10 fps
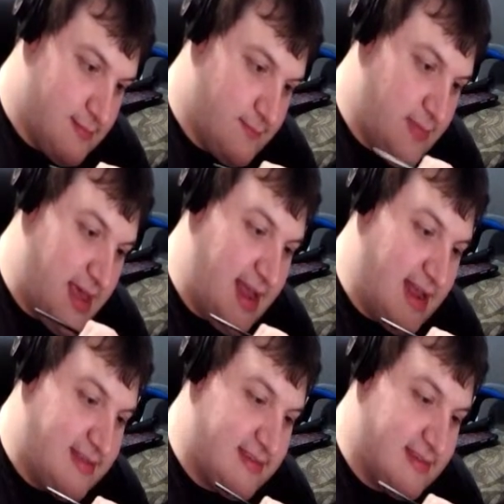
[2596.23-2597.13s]

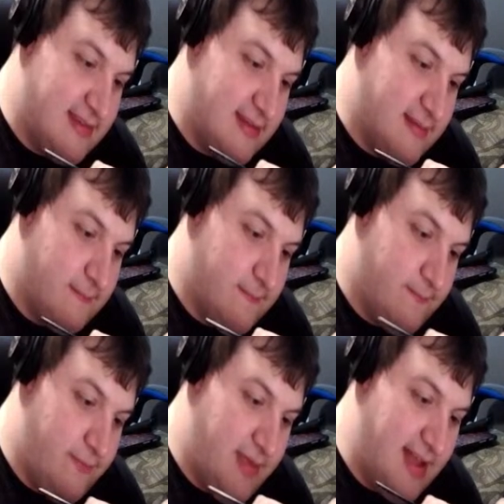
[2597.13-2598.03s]
It's
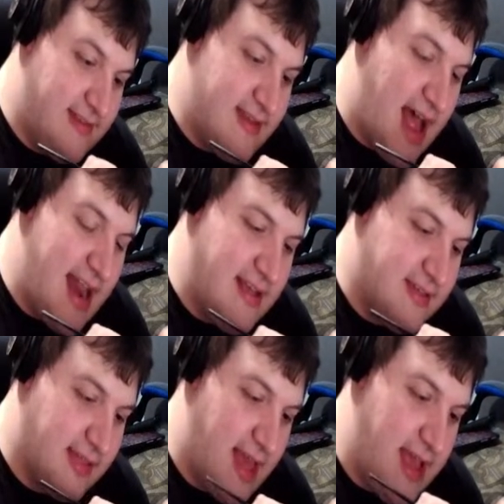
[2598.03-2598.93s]
not
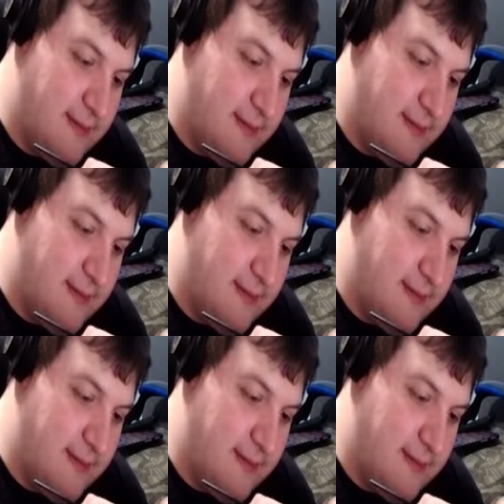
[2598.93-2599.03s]
as, like...